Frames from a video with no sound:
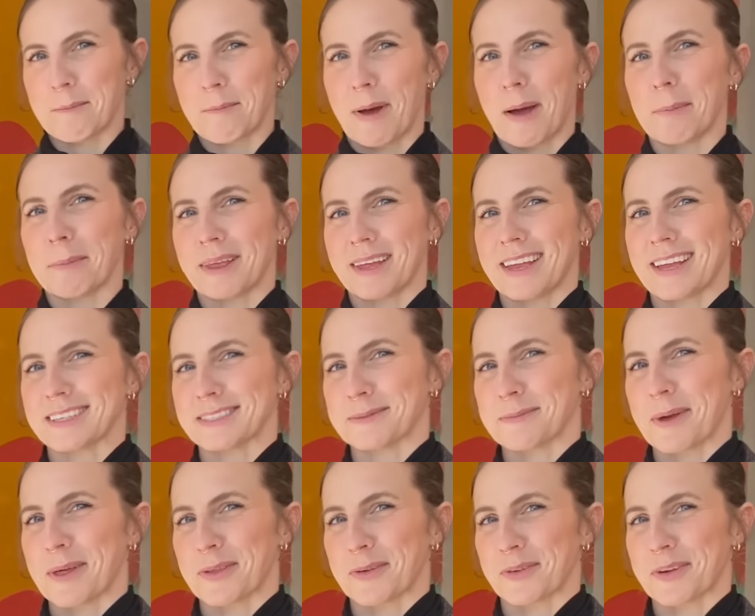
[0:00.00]
Poplight has some
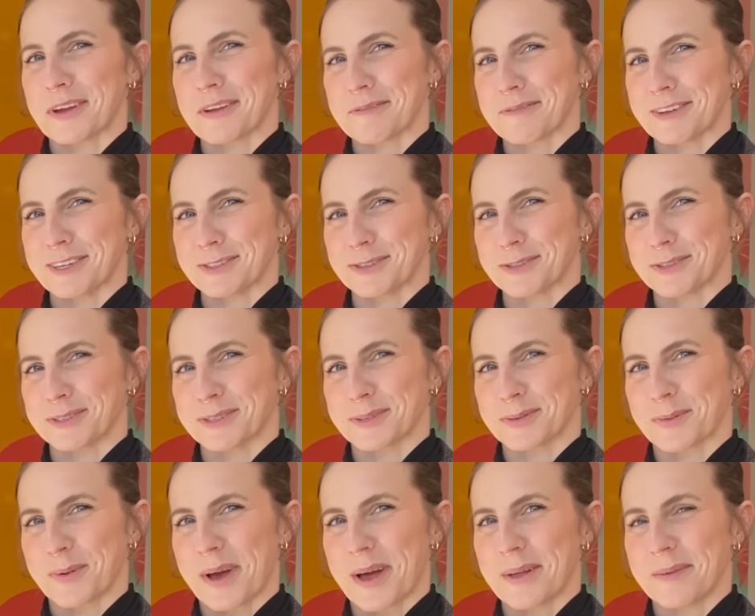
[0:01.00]
other great features as
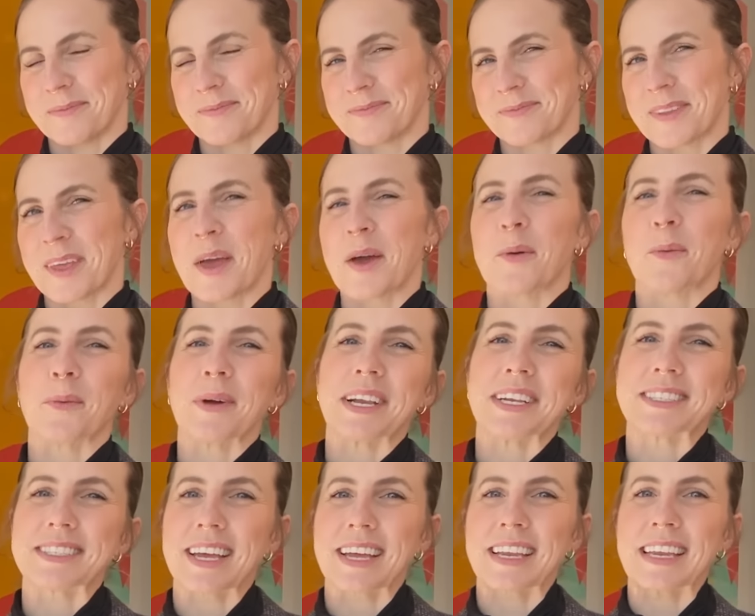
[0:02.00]
well. We
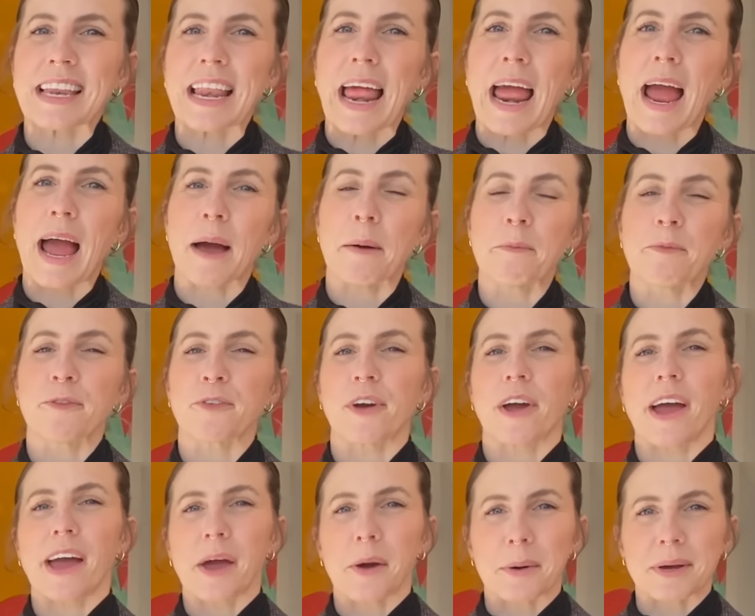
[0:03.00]
designed an app for
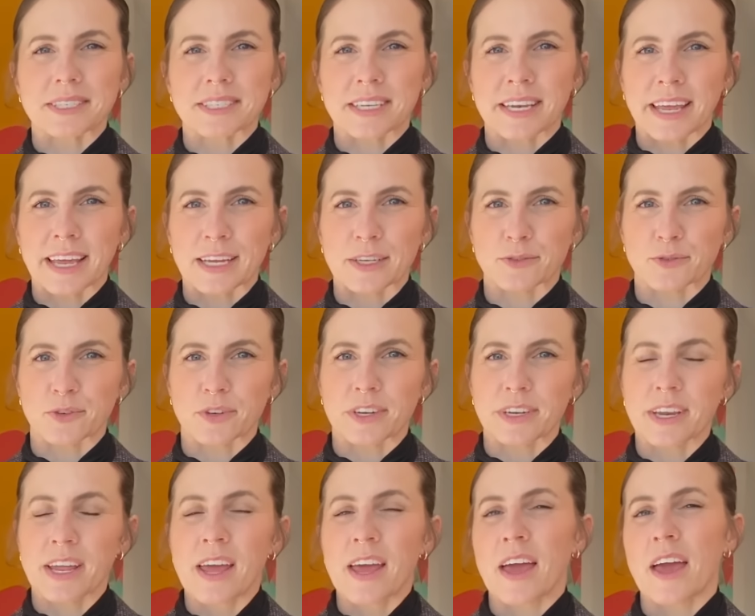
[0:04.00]
iOS and
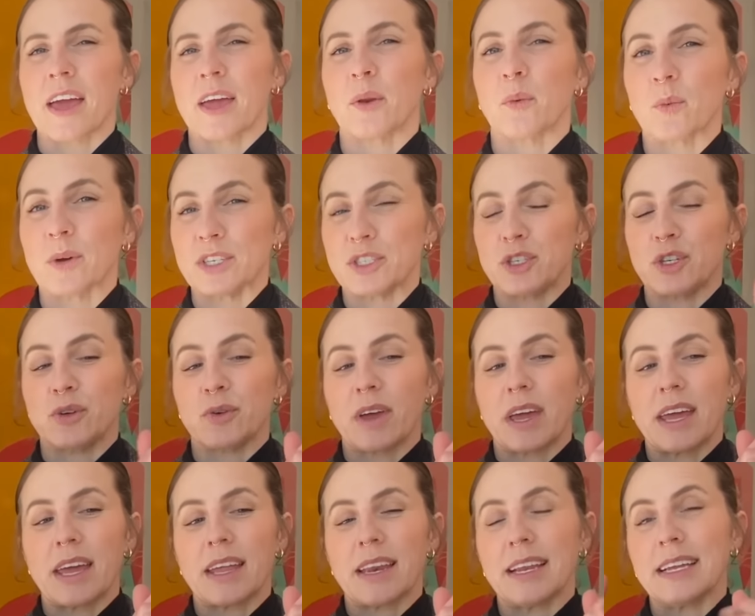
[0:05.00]
Android in which you
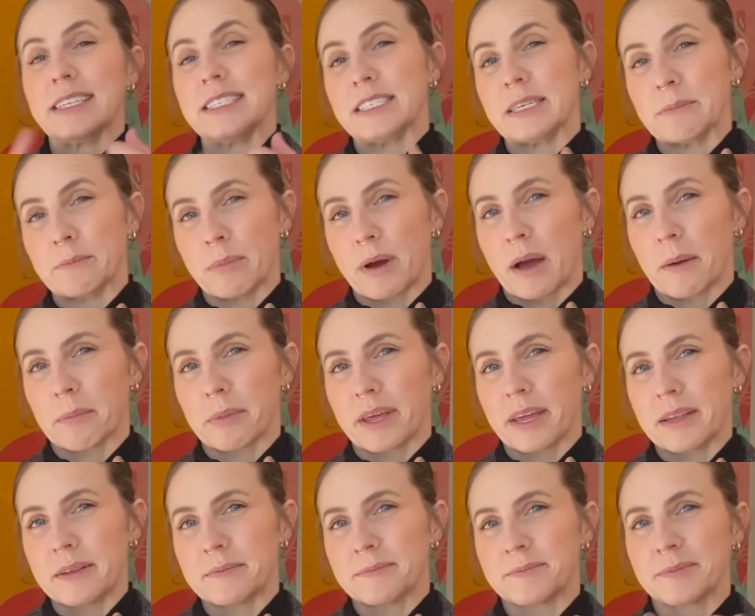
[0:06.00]
can dim
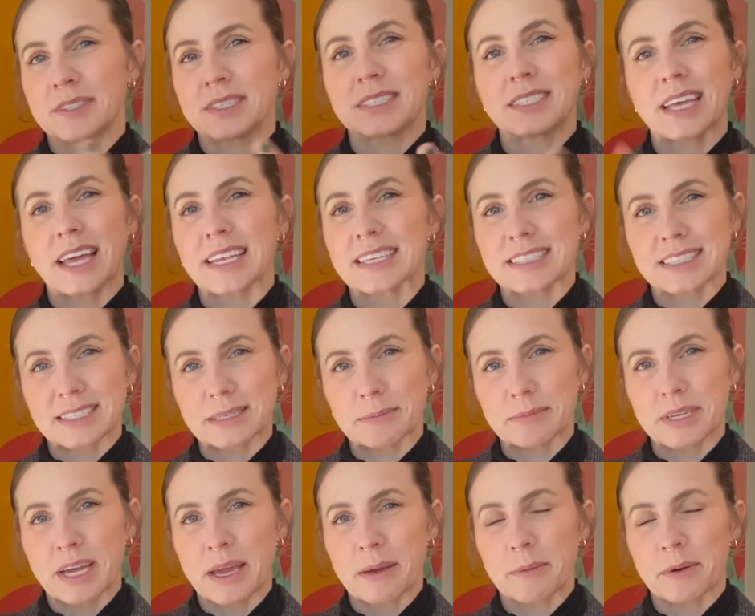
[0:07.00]
Poplight, set a sleep
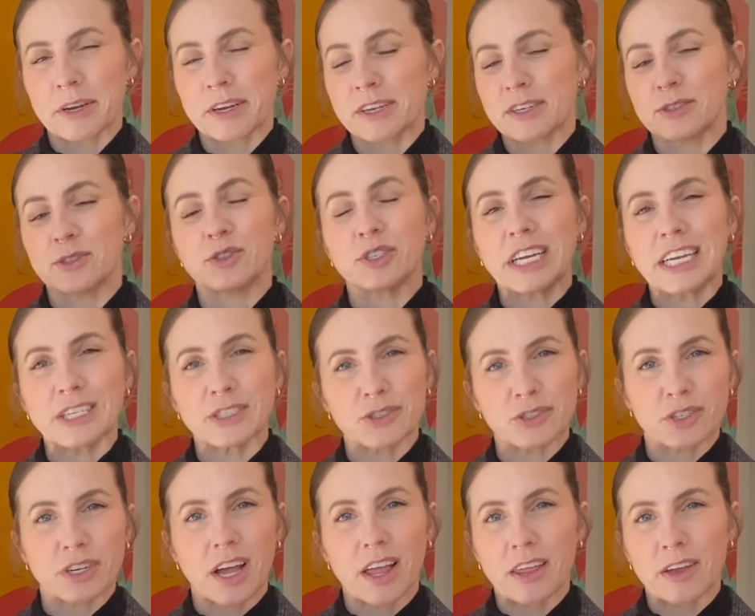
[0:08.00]
timer, change your
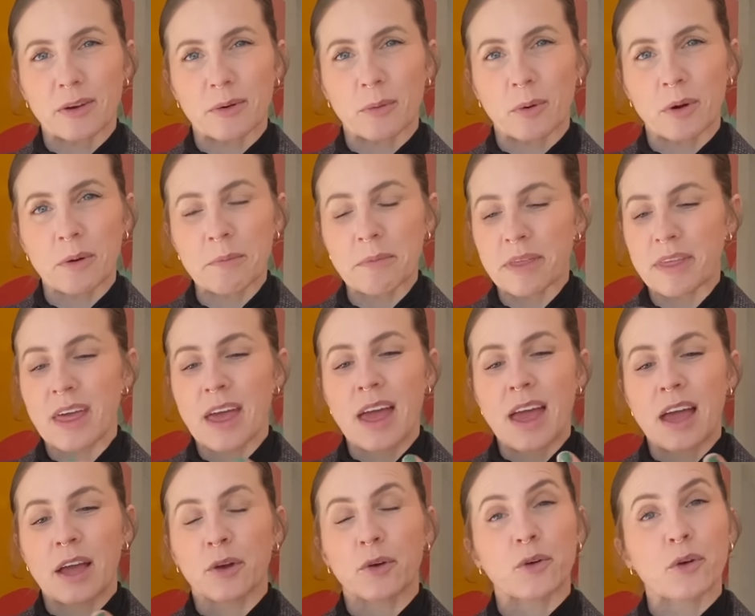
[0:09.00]
color warmth,
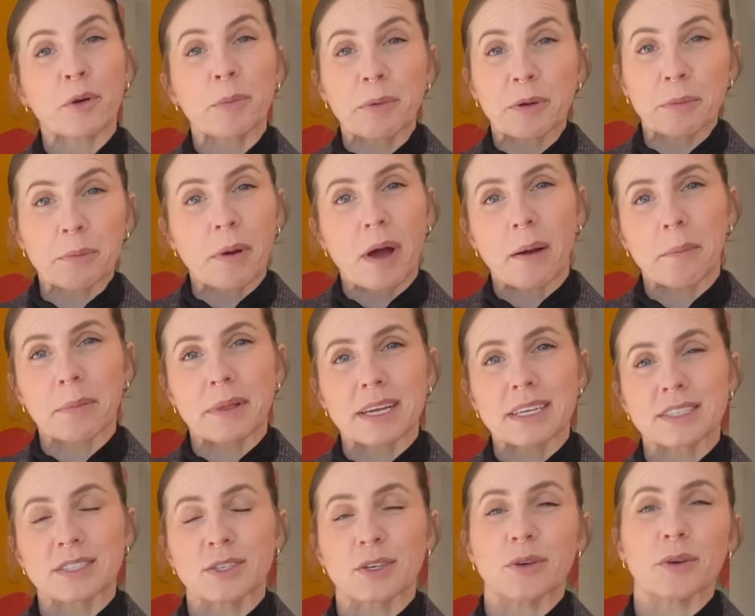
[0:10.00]
group your
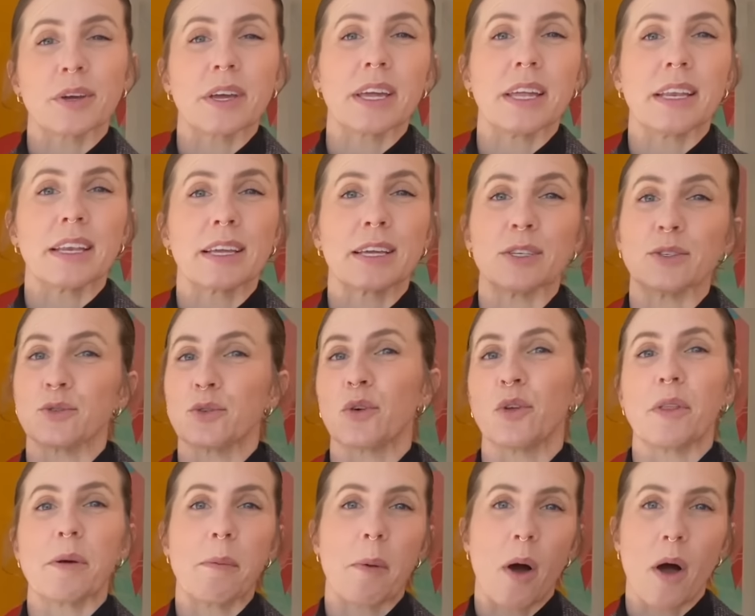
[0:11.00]
Poplights so you can control
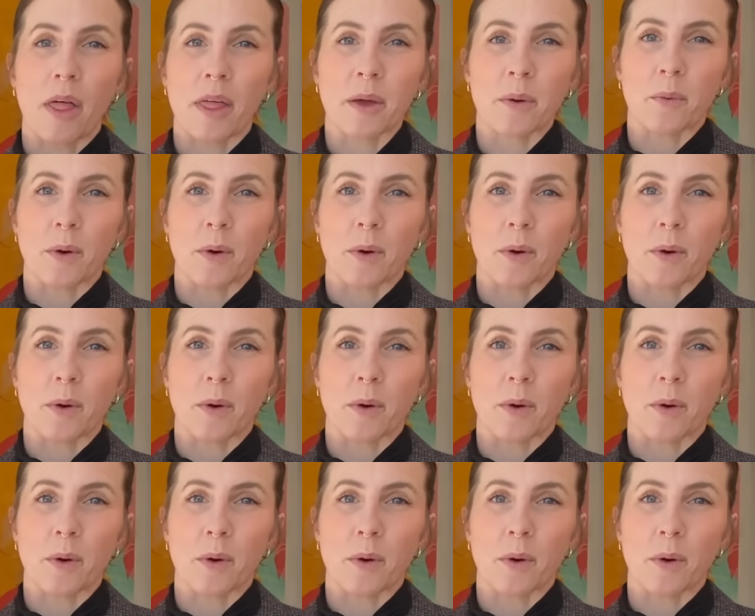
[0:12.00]
them all at